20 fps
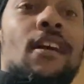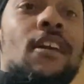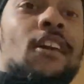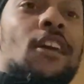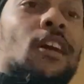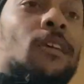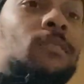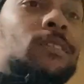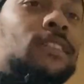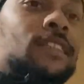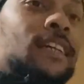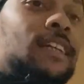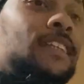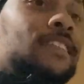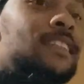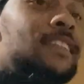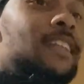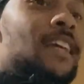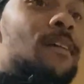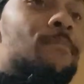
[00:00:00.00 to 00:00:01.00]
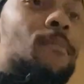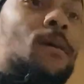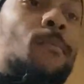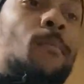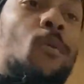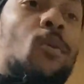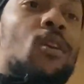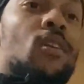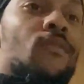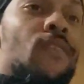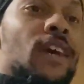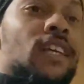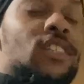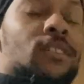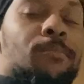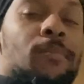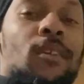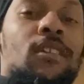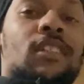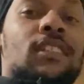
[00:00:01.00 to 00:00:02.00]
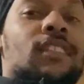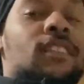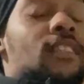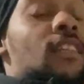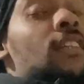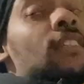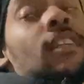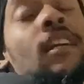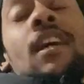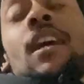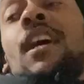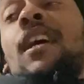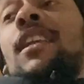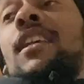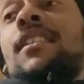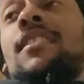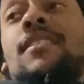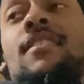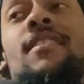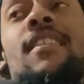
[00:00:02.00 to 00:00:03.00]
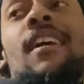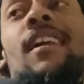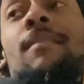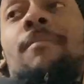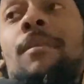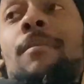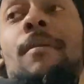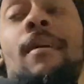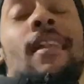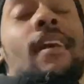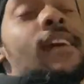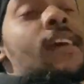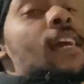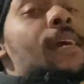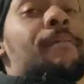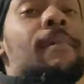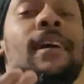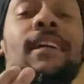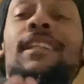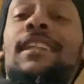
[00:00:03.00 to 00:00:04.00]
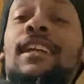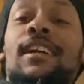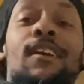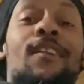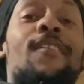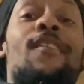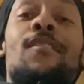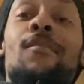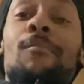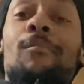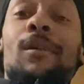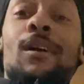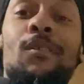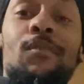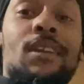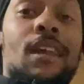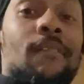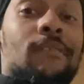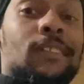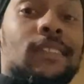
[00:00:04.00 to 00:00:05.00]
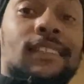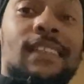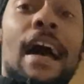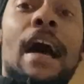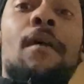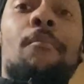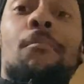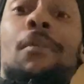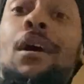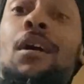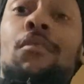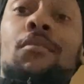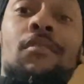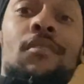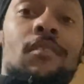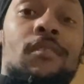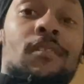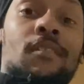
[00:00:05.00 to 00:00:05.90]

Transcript: You know what I'm saying? This is nothing but motivation, bro. This this this is telling me, man, to keep that shit going, bro. Never stop, bro.